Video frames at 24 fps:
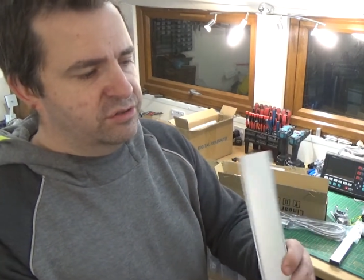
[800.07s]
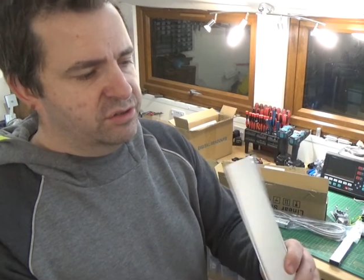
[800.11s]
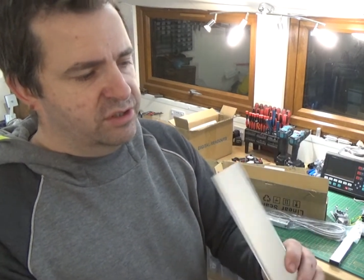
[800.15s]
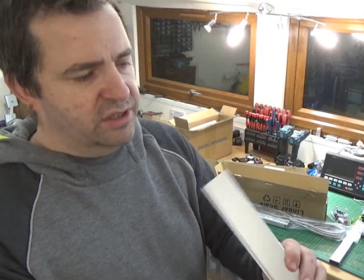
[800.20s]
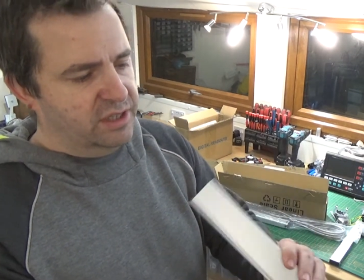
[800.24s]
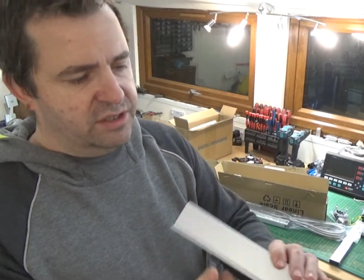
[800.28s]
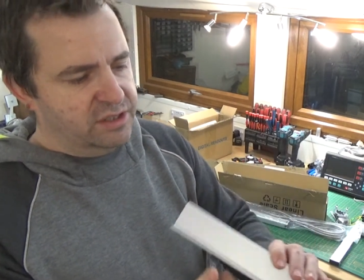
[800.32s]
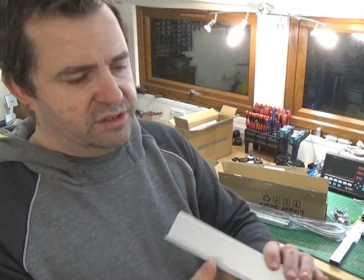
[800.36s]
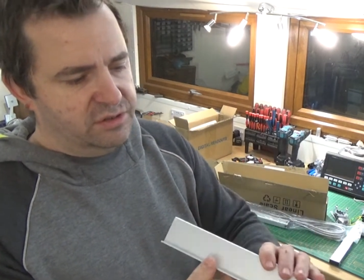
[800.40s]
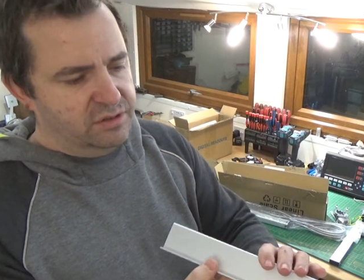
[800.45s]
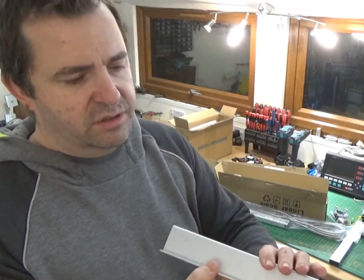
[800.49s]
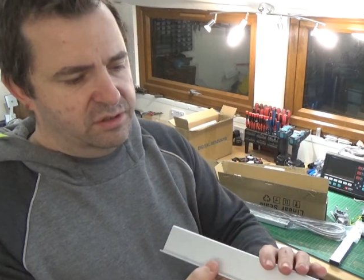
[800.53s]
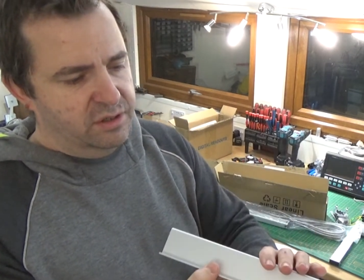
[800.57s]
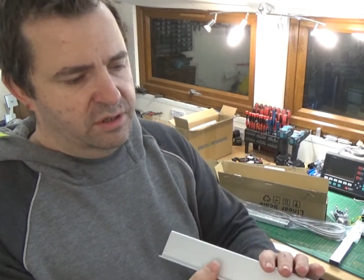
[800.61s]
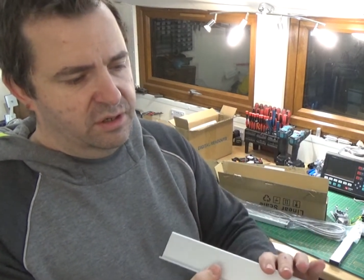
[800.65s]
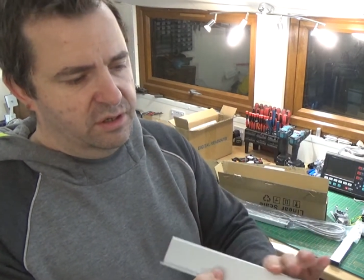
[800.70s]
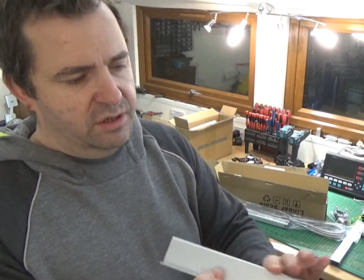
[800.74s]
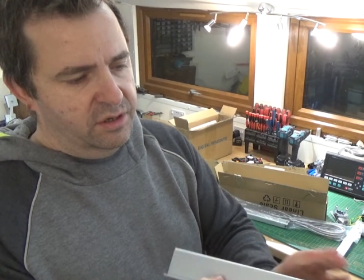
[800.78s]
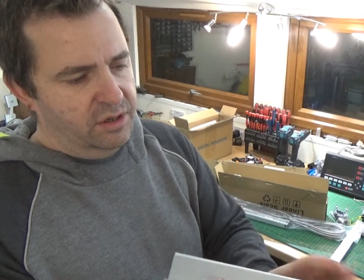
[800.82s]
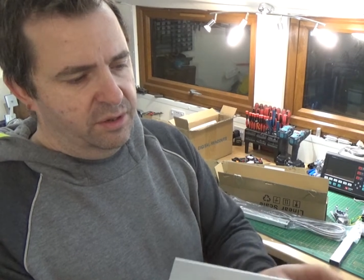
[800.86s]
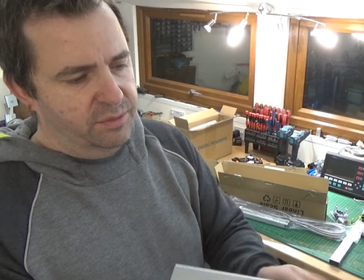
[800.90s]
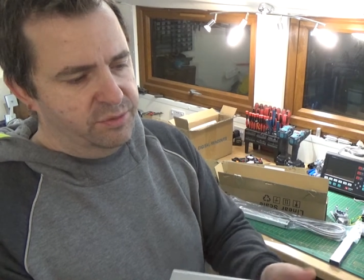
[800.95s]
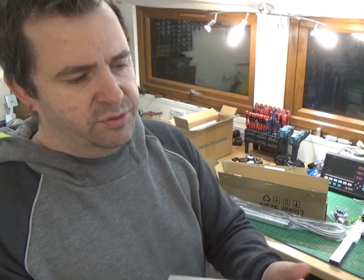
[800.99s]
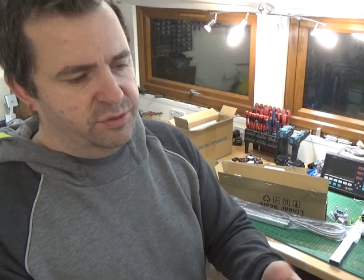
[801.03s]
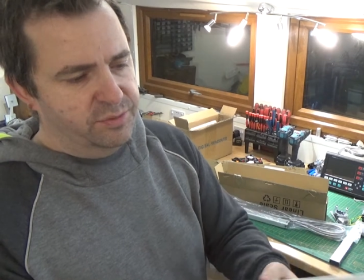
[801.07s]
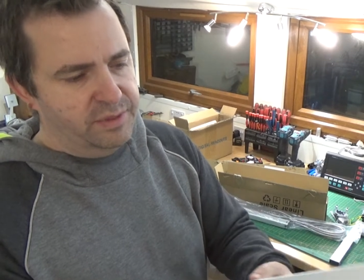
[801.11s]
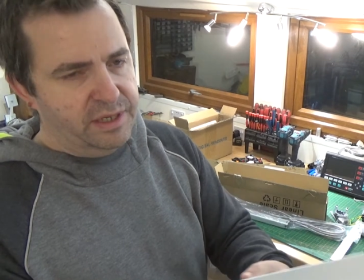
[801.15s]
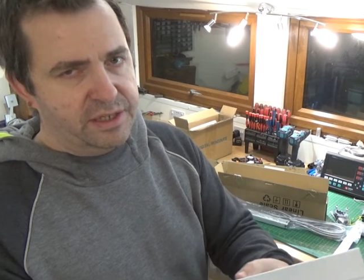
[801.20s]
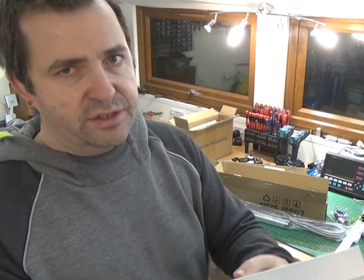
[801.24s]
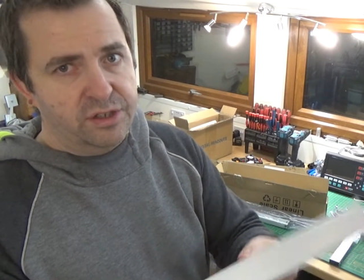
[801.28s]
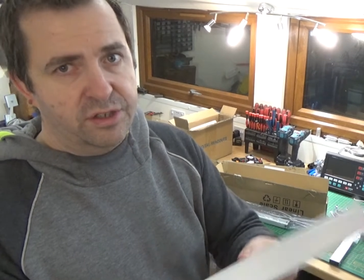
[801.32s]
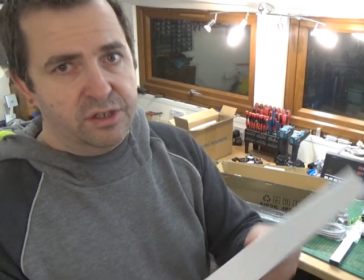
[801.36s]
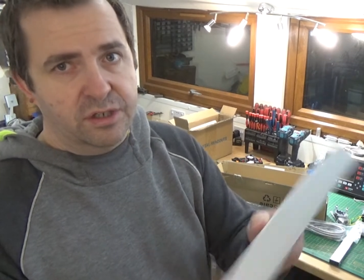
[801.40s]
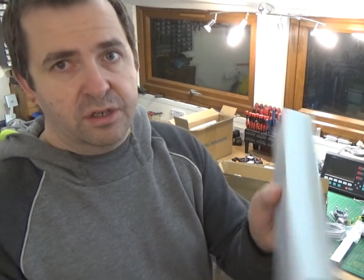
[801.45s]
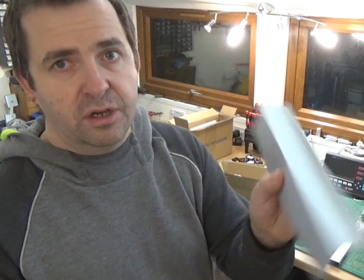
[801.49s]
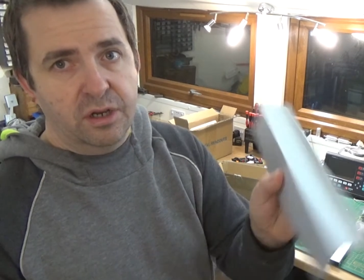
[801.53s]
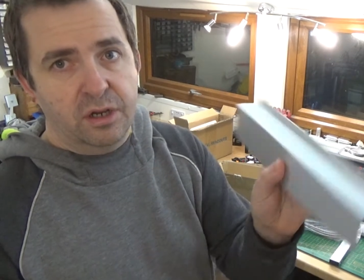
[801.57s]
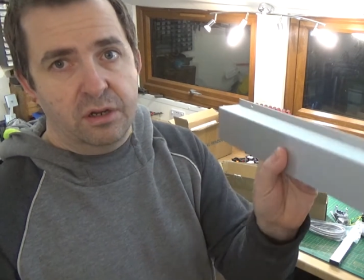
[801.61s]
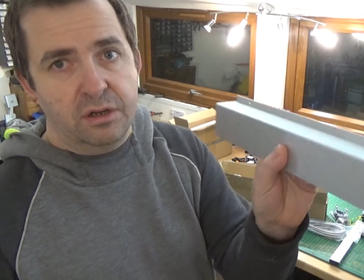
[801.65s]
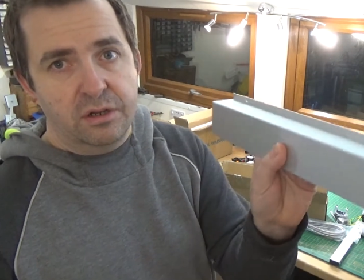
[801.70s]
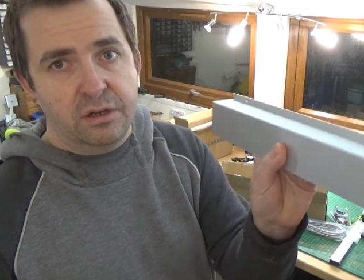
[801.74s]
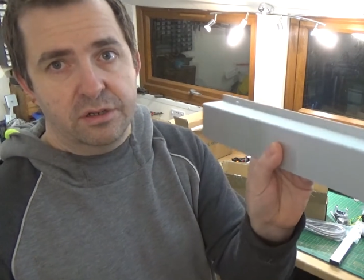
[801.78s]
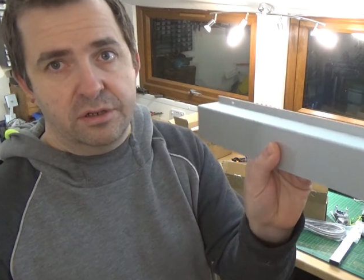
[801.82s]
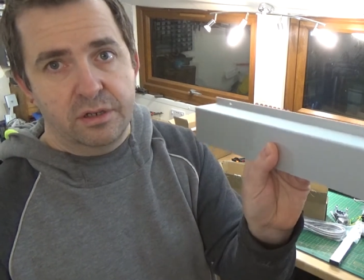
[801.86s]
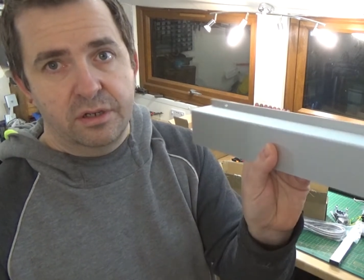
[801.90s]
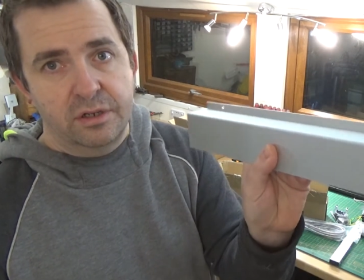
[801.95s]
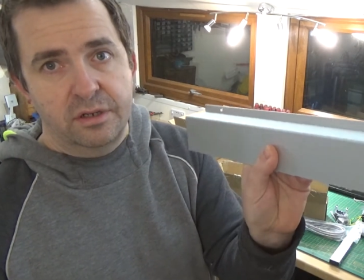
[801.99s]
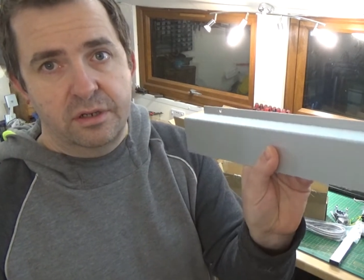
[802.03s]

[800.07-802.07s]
and that's the guard